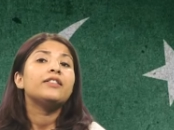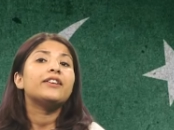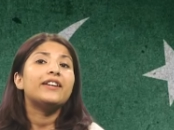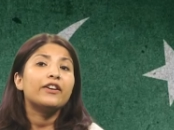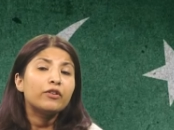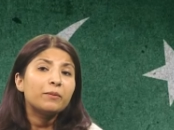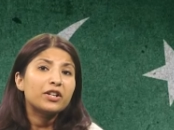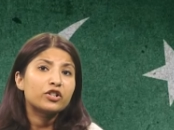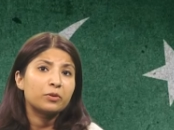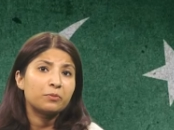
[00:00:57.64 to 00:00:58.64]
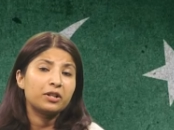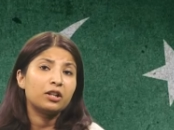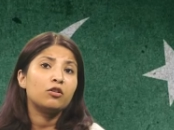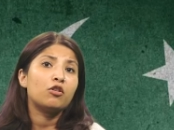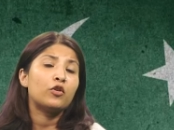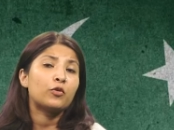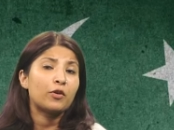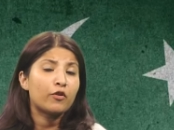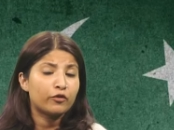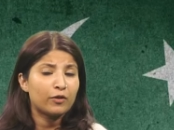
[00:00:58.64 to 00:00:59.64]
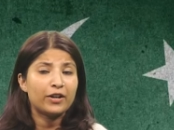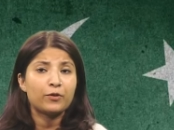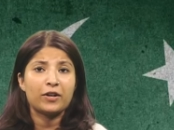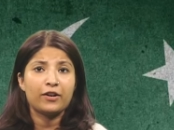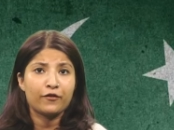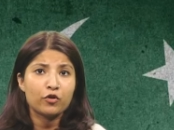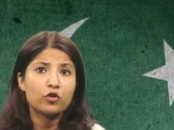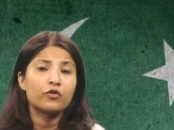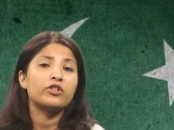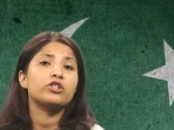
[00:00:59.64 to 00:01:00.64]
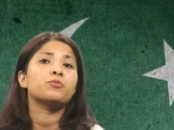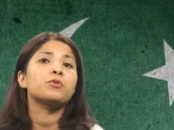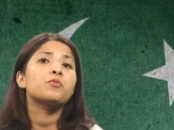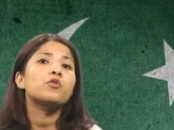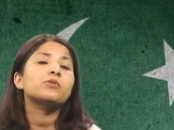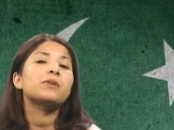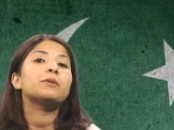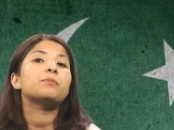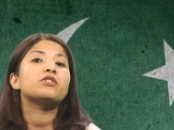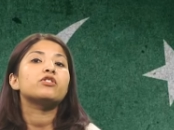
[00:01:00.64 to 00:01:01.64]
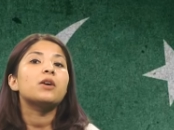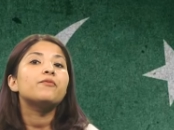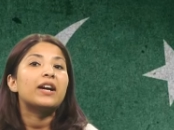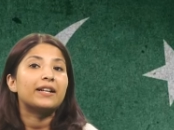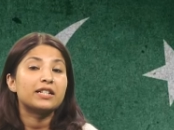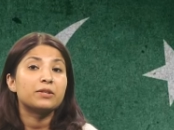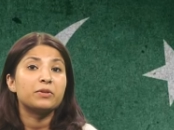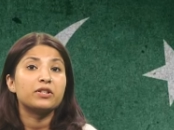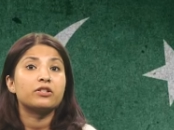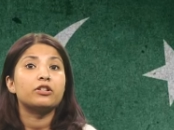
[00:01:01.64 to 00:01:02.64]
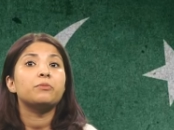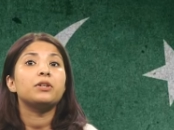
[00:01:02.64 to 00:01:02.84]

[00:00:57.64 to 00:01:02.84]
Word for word: The Defamation Bill of 2024, which is proposed by the Punjab Finance Minister